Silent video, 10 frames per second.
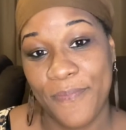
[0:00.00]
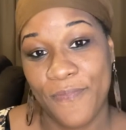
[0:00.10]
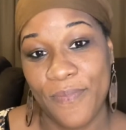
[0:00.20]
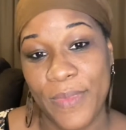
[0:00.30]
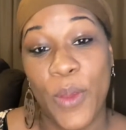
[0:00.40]

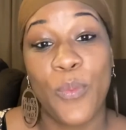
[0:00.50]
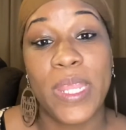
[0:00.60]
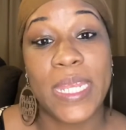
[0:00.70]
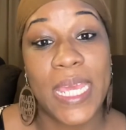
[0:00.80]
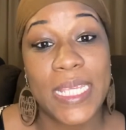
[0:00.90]
their
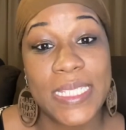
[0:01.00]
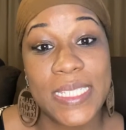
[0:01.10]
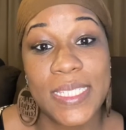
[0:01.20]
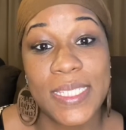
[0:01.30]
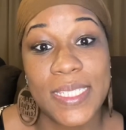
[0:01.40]
wedding night.
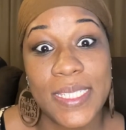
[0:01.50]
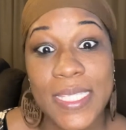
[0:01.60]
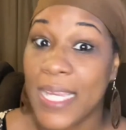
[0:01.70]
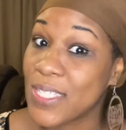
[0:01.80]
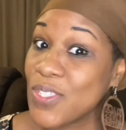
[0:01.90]

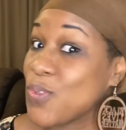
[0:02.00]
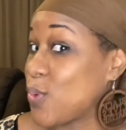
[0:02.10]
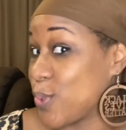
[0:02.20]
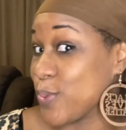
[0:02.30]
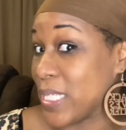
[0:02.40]
Sex
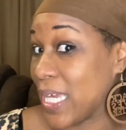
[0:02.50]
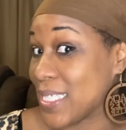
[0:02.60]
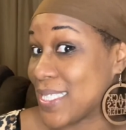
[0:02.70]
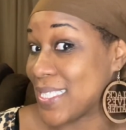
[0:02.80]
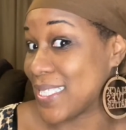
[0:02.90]
or no
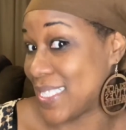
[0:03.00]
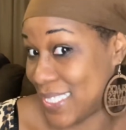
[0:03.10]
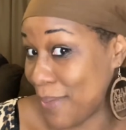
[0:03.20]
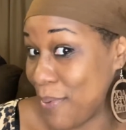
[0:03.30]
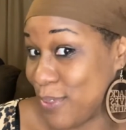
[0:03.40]
sex?
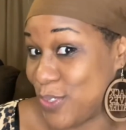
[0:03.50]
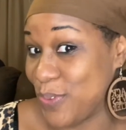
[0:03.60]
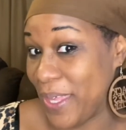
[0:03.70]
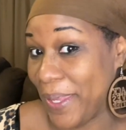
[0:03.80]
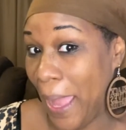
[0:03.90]
Tell me what you
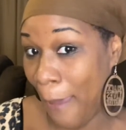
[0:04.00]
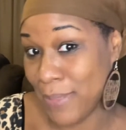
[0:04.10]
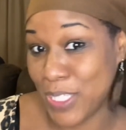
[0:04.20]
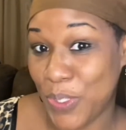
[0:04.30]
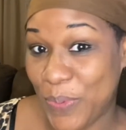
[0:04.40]
think. I'm going
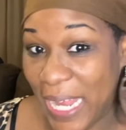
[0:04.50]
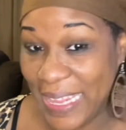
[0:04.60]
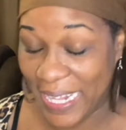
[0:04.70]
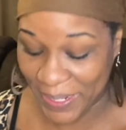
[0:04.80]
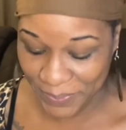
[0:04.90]
to tell you what I
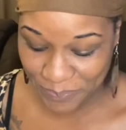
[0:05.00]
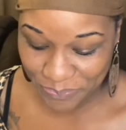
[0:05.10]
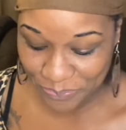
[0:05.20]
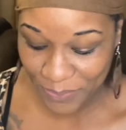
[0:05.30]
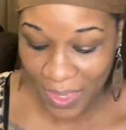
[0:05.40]
think.
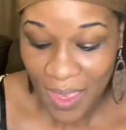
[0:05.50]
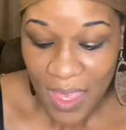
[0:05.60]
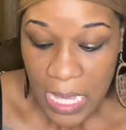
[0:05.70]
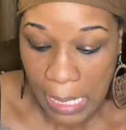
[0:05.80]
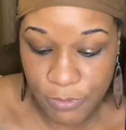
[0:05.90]

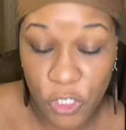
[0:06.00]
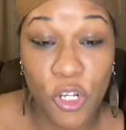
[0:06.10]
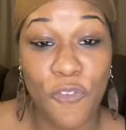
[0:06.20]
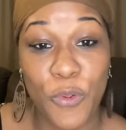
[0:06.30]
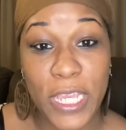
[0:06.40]
I'm starting
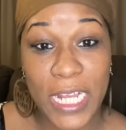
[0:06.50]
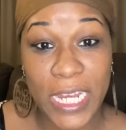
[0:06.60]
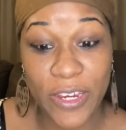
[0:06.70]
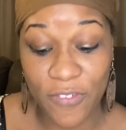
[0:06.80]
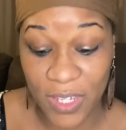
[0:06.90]
off with
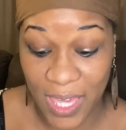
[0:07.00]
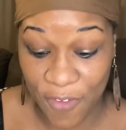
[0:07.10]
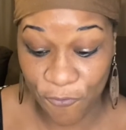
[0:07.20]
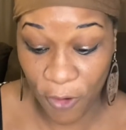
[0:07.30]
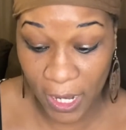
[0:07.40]
Clara
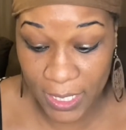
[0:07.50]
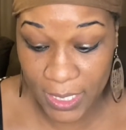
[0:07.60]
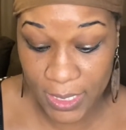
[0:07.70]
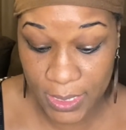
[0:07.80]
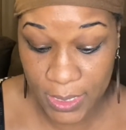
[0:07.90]
and
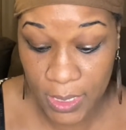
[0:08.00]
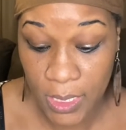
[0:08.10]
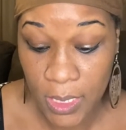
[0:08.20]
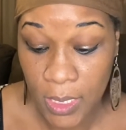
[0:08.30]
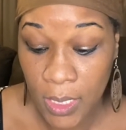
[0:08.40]
Ryan.
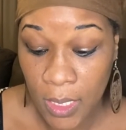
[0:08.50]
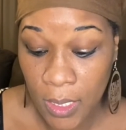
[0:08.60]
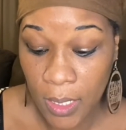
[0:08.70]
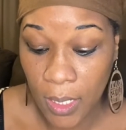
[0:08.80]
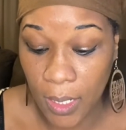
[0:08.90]

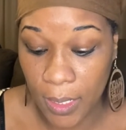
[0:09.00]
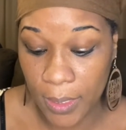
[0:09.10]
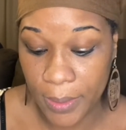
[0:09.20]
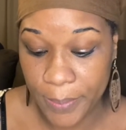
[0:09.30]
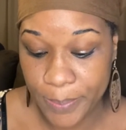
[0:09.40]

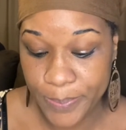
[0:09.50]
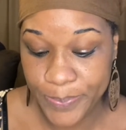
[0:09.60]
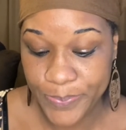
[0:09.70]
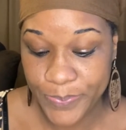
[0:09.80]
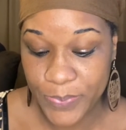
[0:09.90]

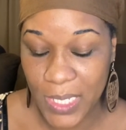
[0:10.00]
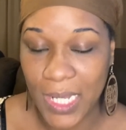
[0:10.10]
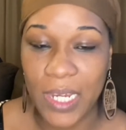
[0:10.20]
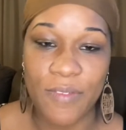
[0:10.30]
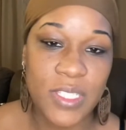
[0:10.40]

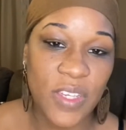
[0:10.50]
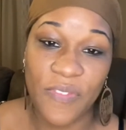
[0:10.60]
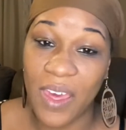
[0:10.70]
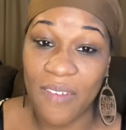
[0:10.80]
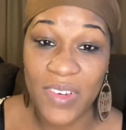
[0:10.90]
Clara took
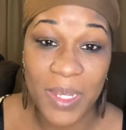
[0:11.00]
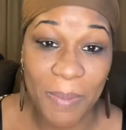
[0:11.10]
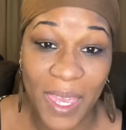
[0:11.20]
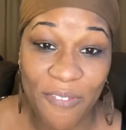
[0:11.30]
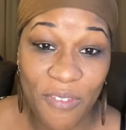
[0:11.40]
forever in the
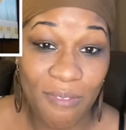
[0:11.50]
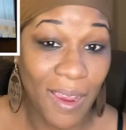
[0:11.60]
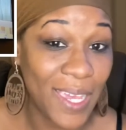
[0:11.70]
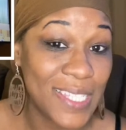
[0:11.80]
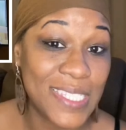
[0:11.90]
bathroom.
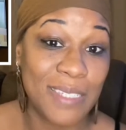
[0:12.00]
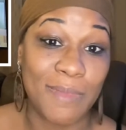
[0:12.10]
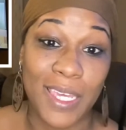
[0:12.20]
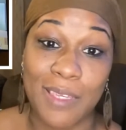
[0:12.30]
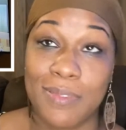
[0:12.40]
Ryan seemed
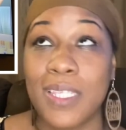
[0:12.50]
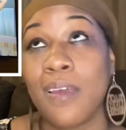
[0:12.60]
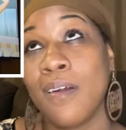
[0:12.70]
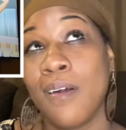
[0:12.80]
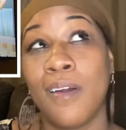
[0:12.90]
like he was like,
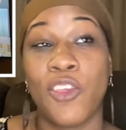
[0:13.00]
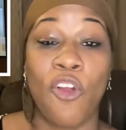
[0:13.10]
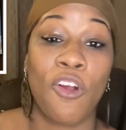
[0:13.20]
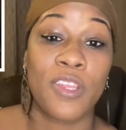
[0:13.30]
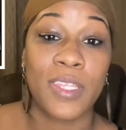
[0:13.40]

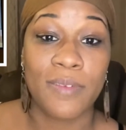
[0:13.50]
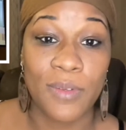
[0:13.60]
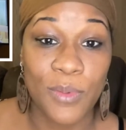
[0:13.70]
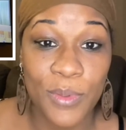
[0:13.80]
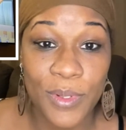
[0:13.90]
yawning,
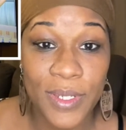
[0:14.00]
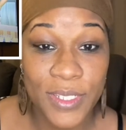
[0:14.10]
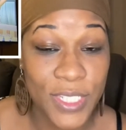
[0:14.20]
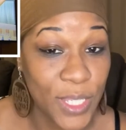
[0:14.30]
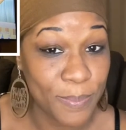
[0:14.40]
annoyed.
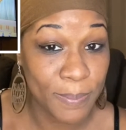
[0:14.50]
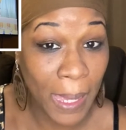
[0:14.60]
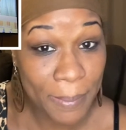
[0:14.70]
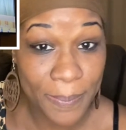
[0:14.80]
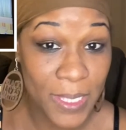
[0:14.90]
She had
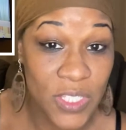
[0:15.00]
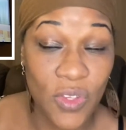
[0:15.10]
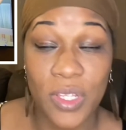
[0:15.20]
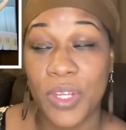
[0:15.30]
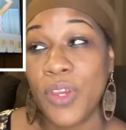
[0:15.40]
bobby pins
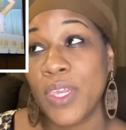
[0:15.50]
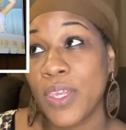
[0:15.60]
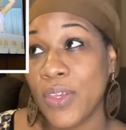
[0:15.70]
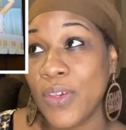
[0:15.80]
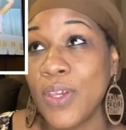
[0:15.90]
all in her hair.